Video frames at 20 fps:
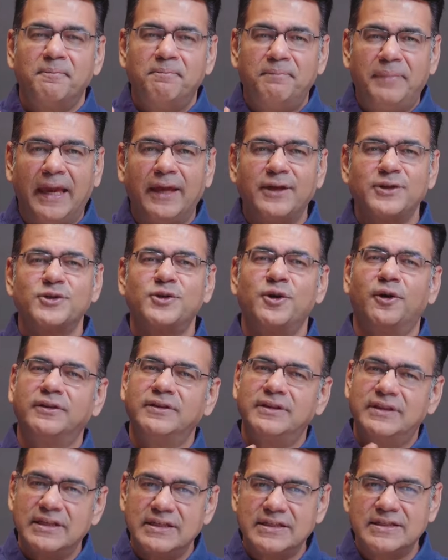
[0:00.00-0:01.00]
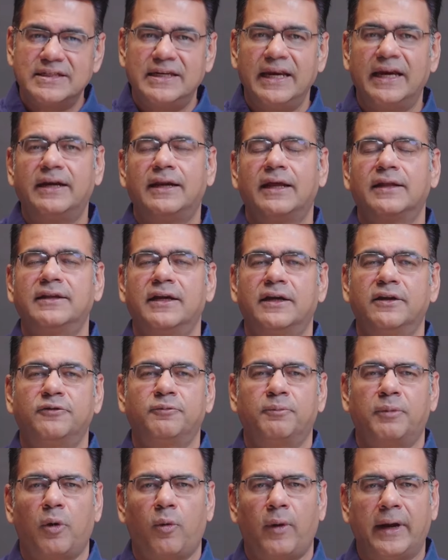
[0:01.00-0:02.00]
Based on this data that is
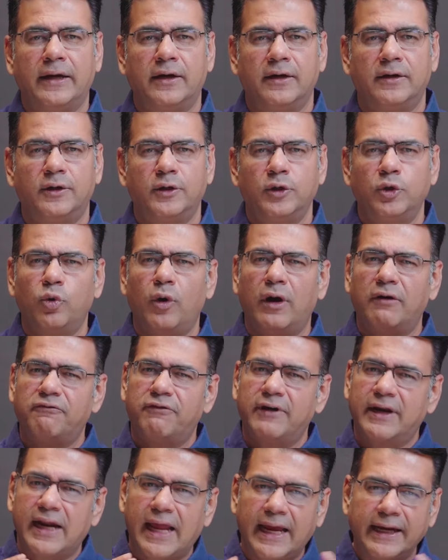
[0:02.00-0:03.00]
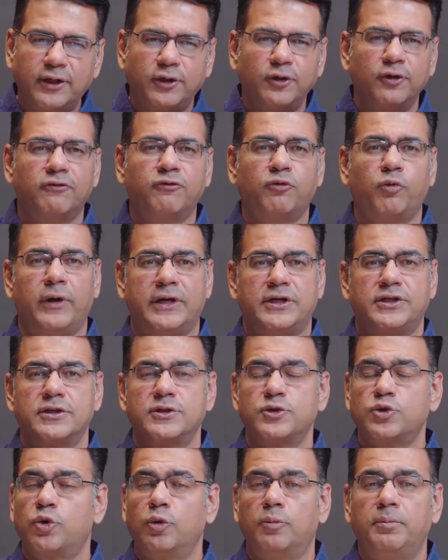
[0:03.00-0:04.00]
provided to you, a variety of
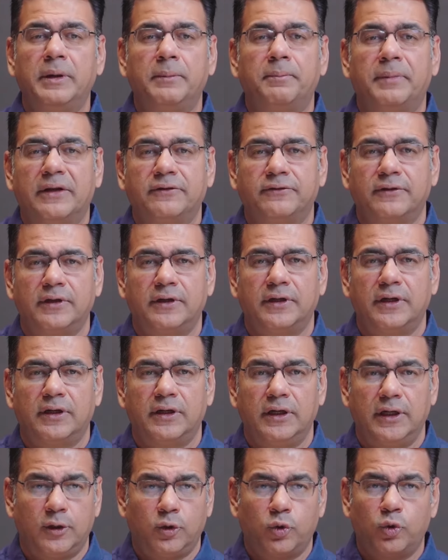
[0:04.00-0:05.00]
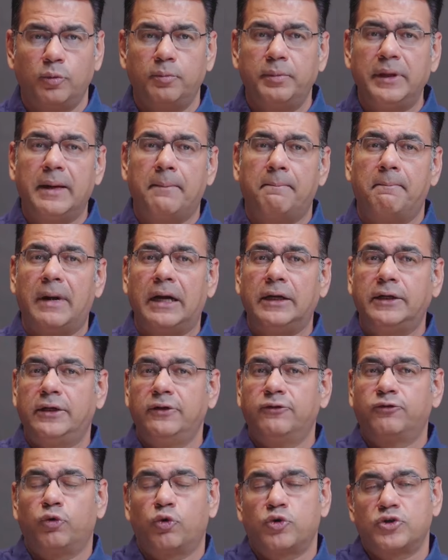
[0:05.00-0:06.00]
questions could be presented. It could be a
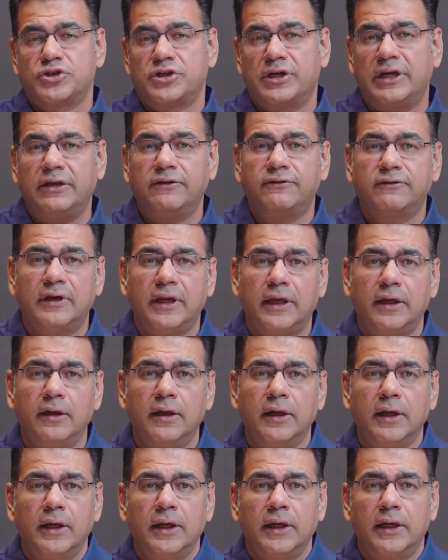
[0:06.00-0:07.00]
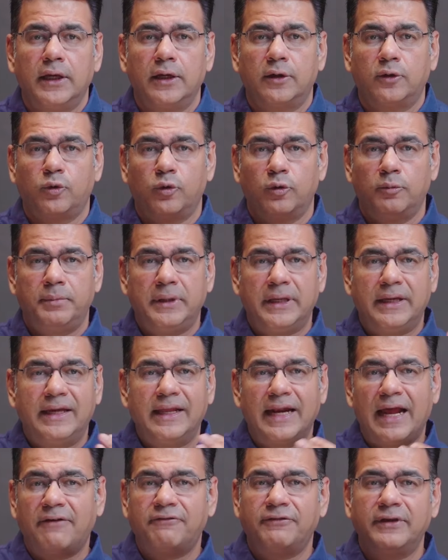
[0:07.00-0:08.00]
multi-source reasoning, it could be
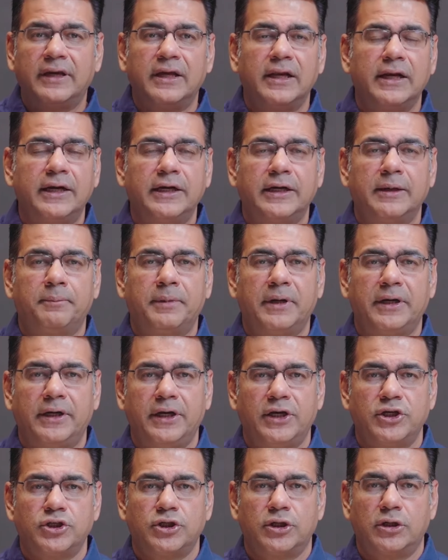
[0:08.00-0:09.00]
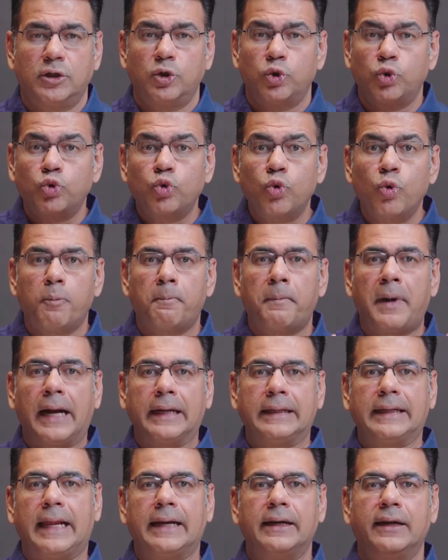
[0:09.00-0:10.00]
graphical interpretation,
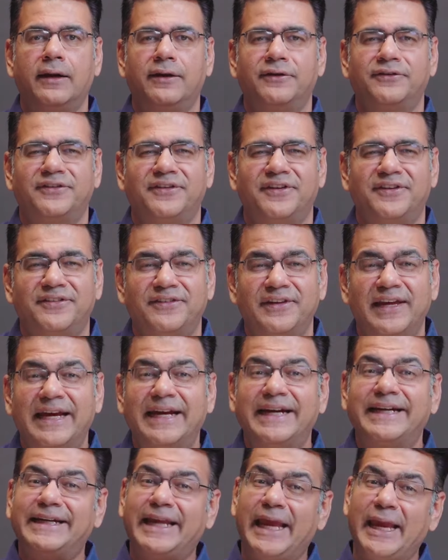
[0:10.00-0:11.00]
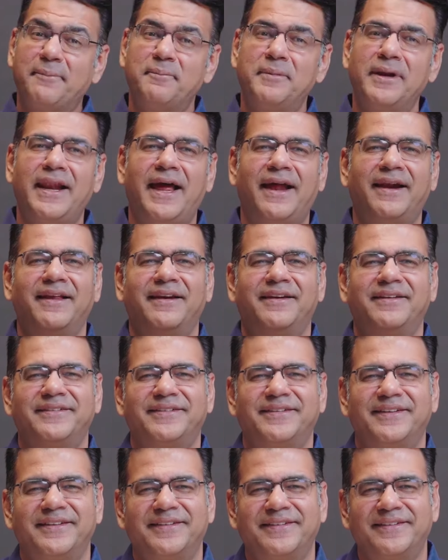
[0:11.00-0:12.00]
two-part analysis, table
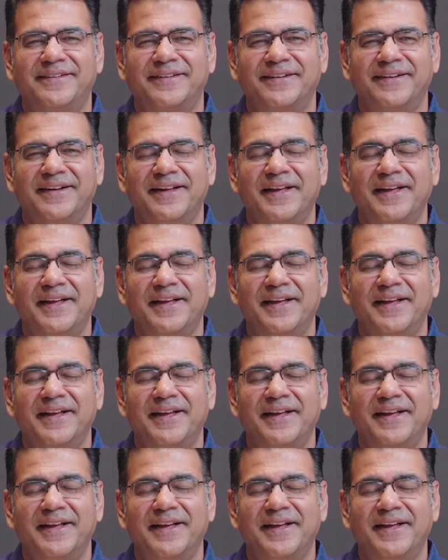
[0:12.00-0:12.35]
analysis.